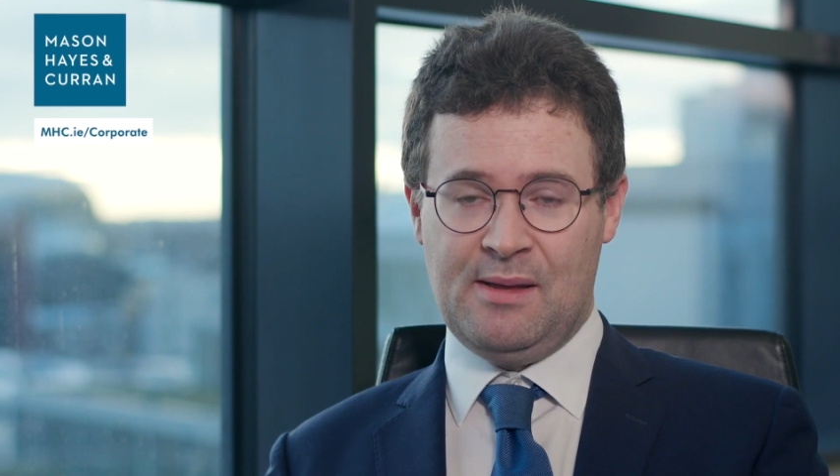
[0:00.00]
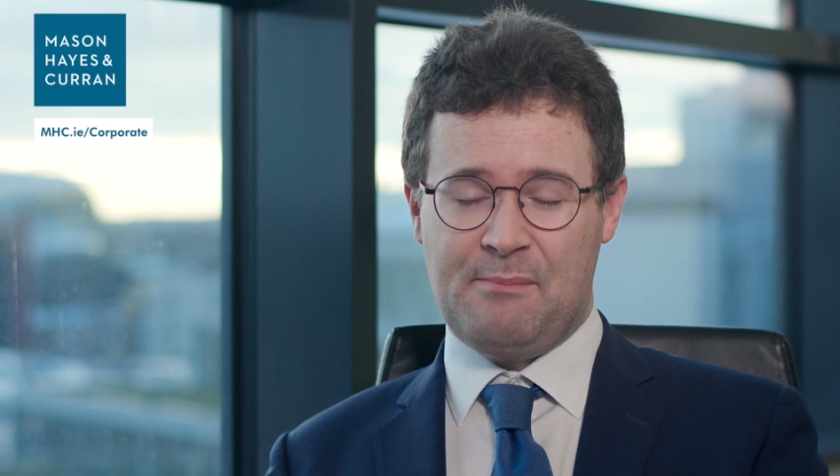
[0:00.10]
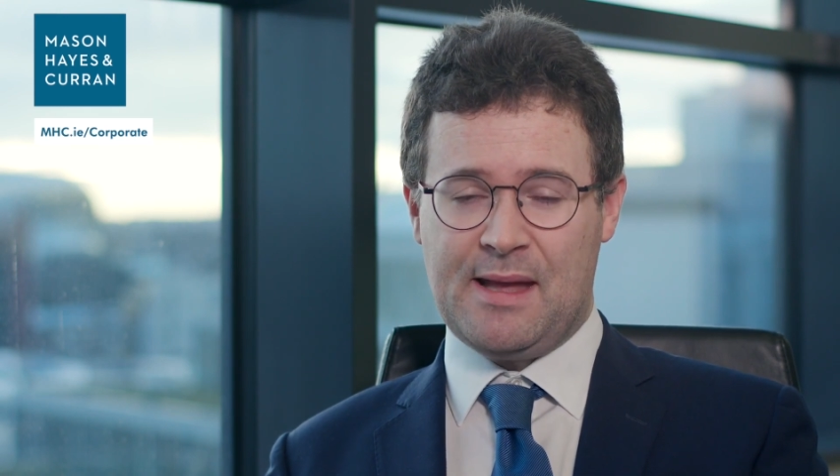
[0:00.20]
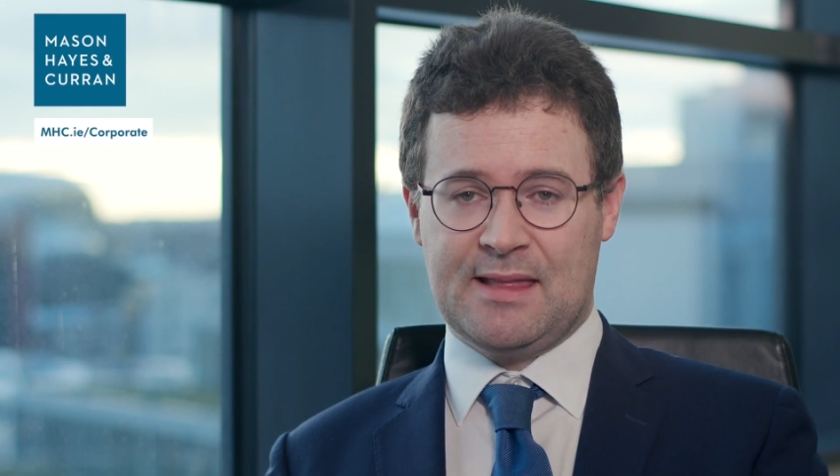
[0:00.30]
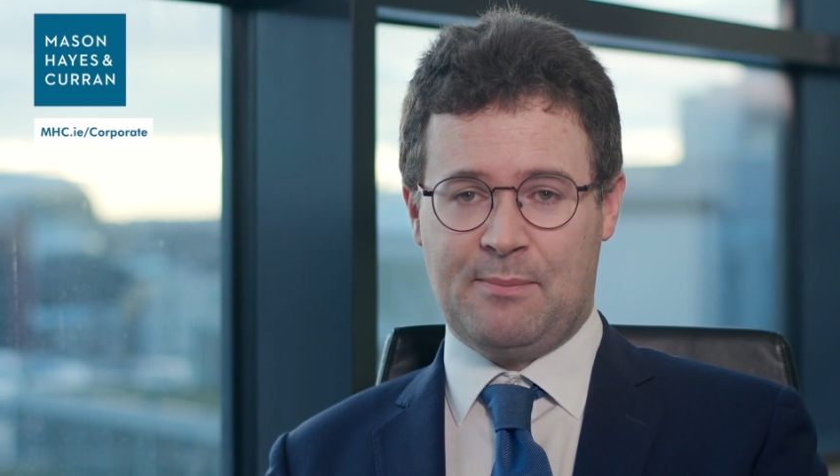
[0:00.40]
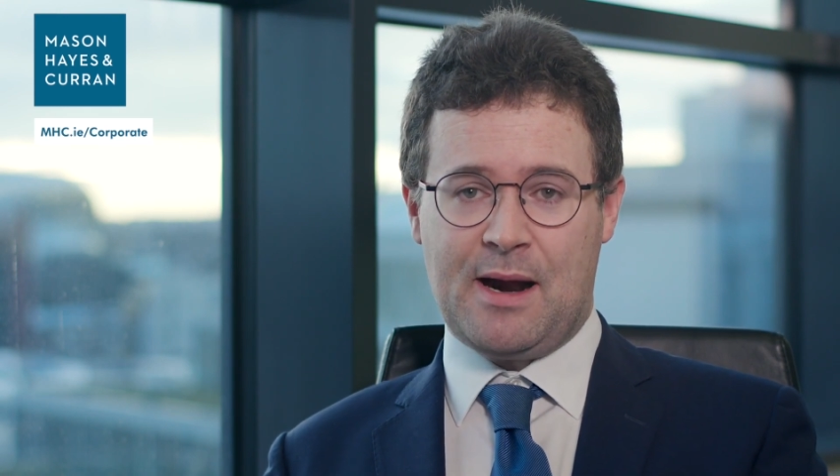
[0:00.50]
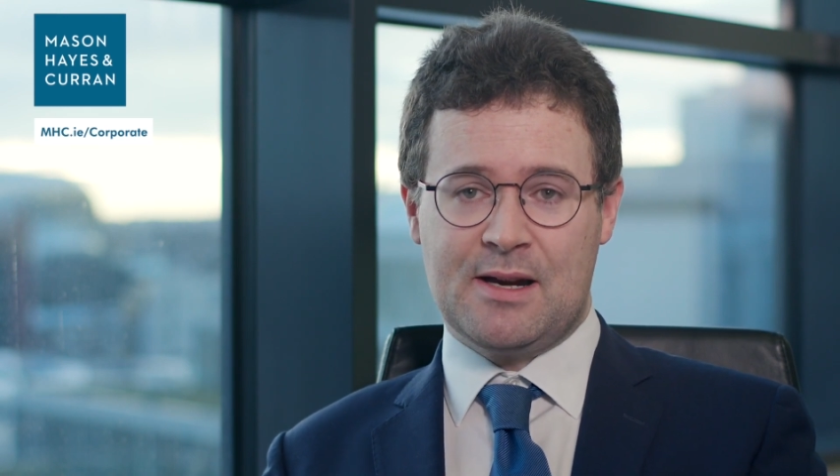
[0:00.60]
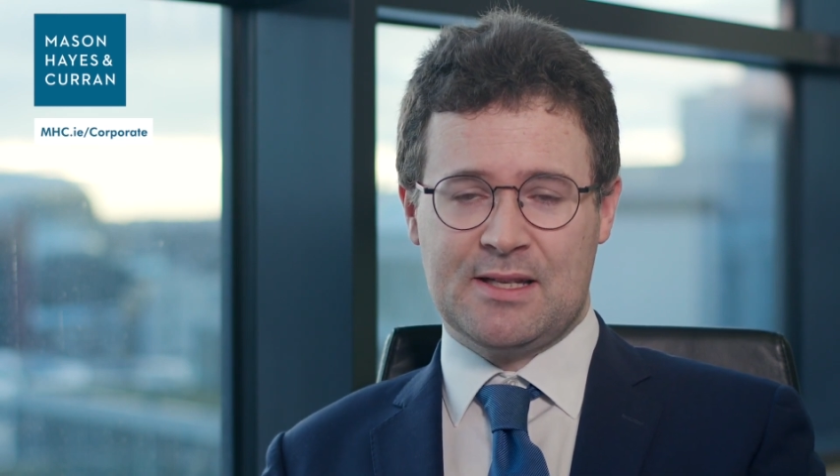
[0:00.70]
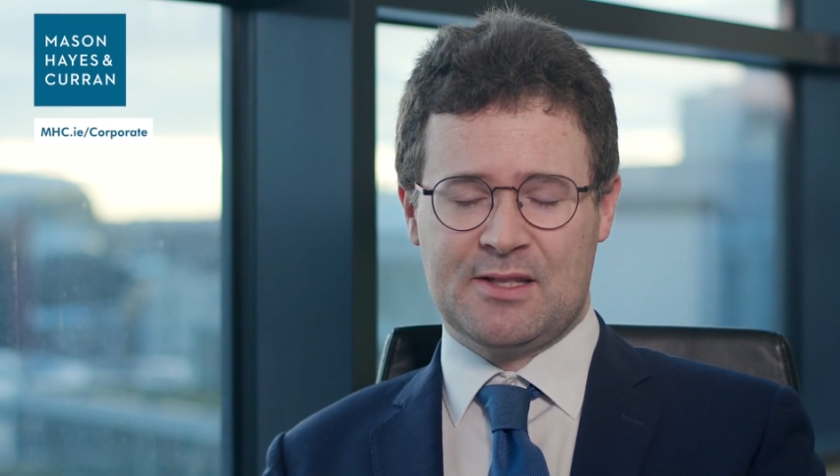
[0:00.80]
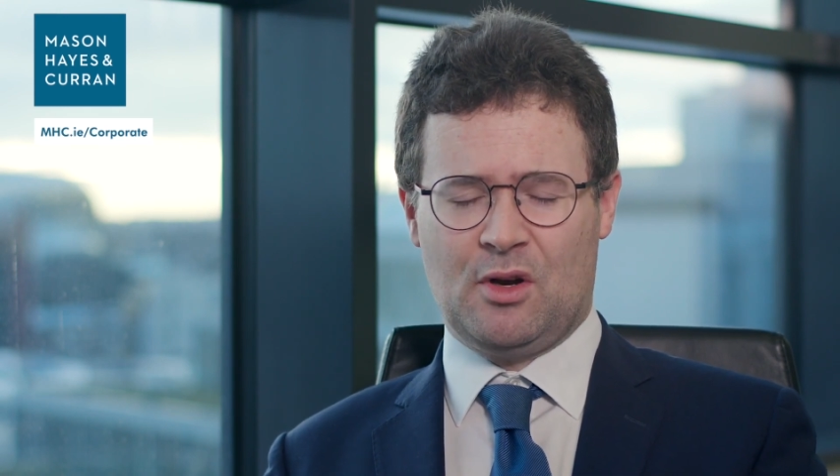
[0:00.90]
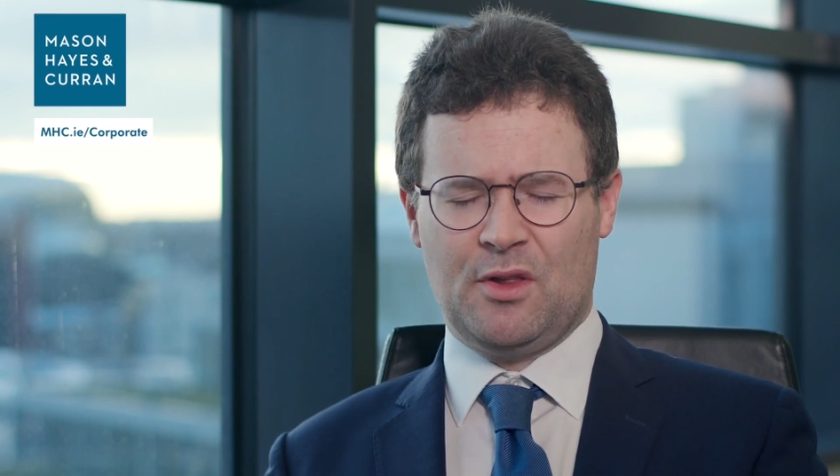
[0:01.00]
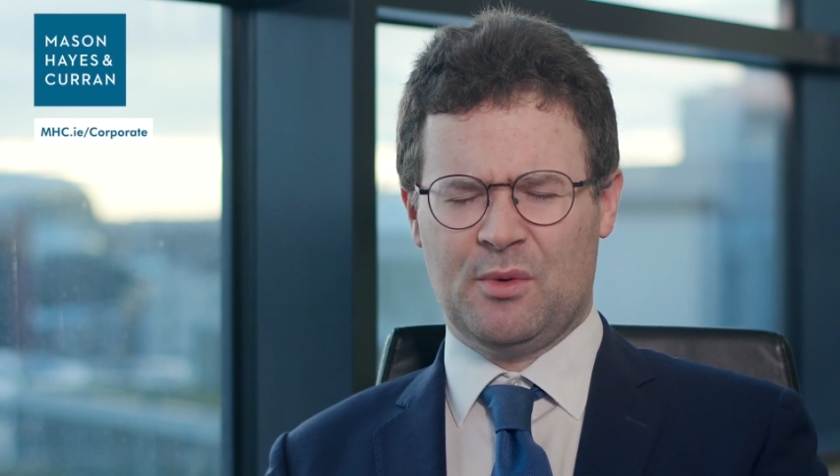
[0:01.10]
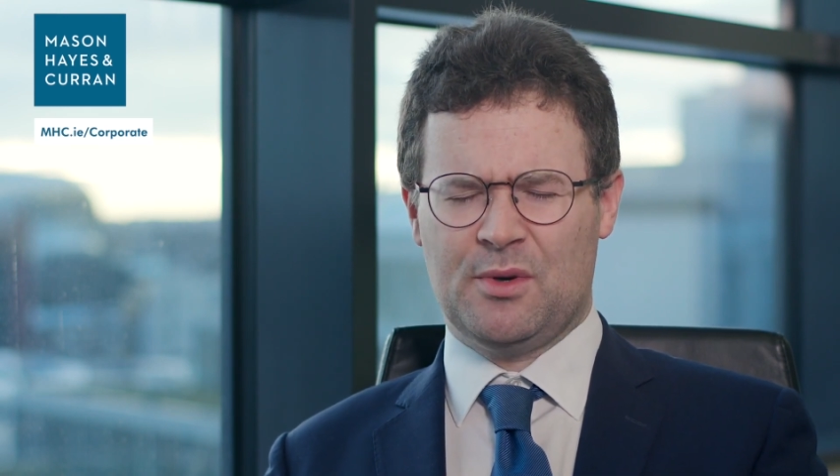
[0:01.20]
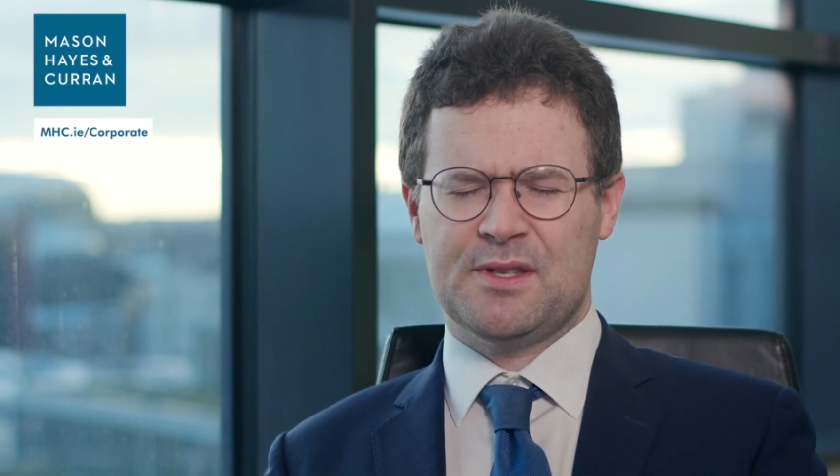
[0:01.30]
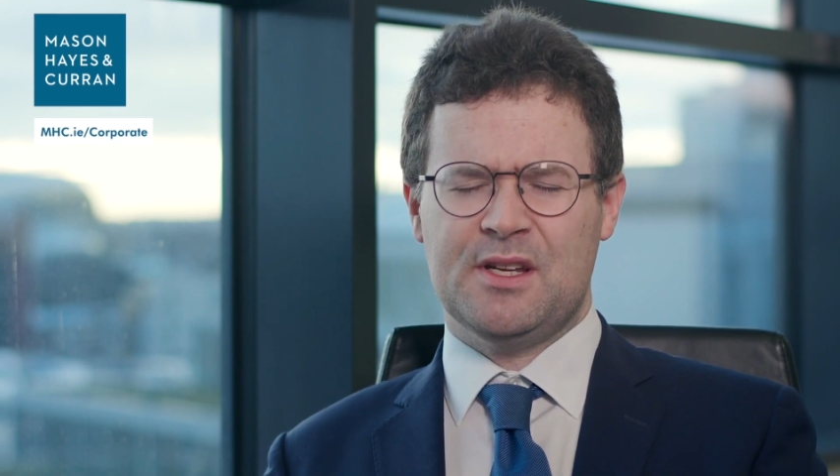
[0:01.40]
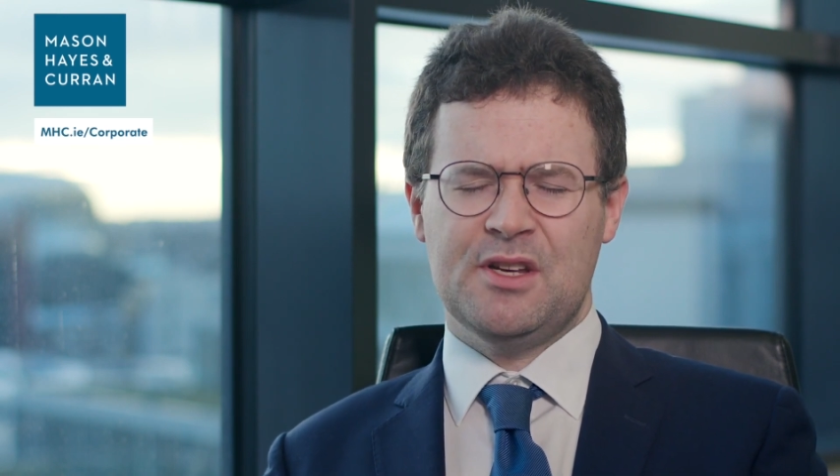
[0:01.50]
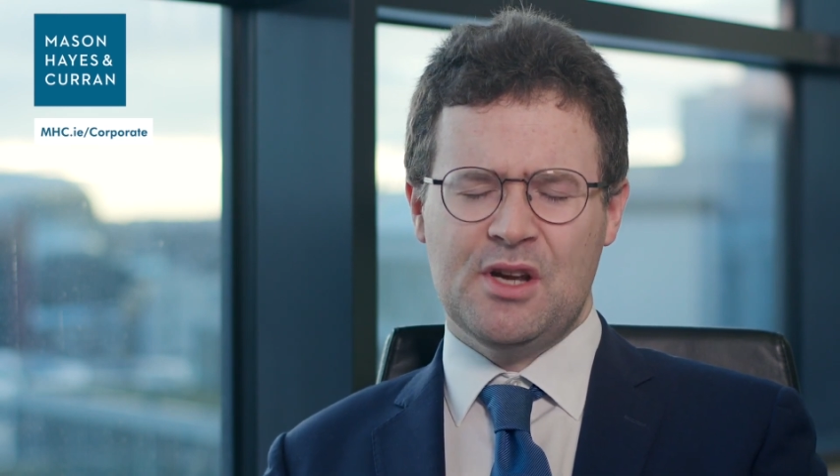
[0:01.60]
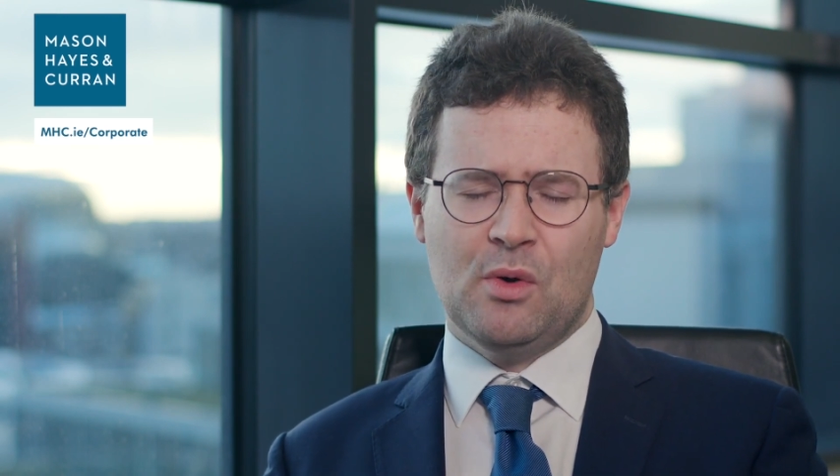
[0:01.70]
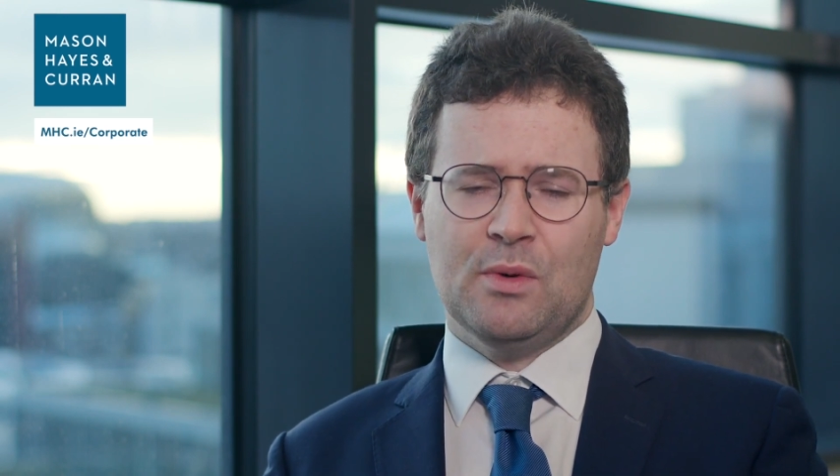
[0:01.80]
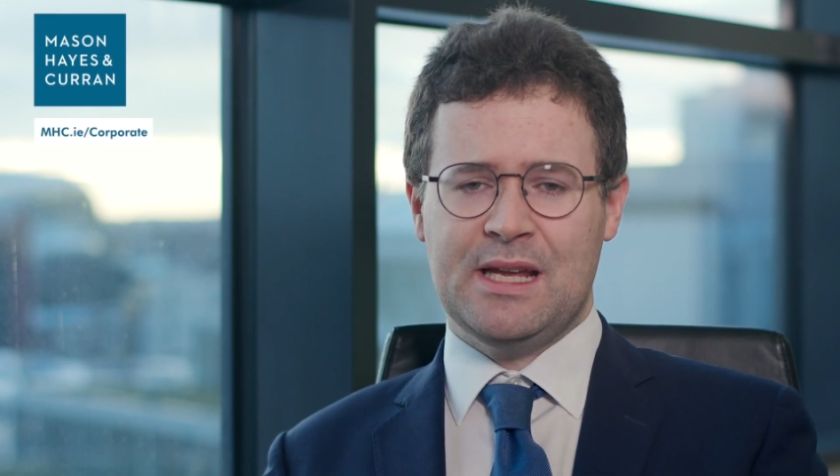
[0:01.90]
meant the parties thought there was
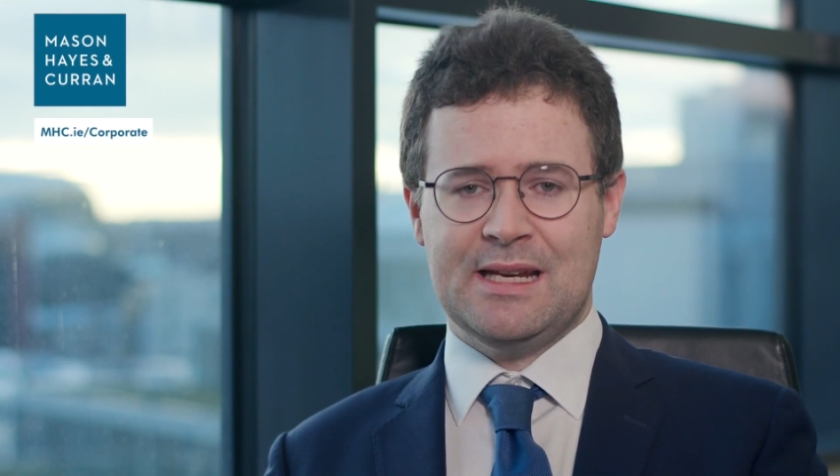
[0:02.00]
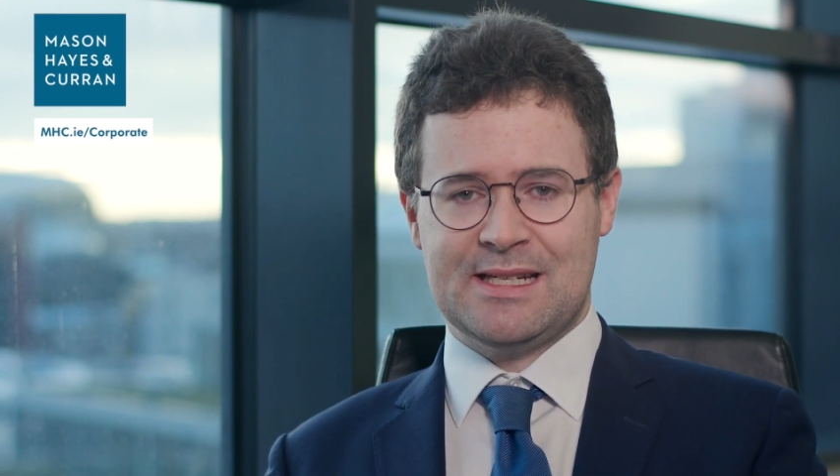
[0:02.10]
no need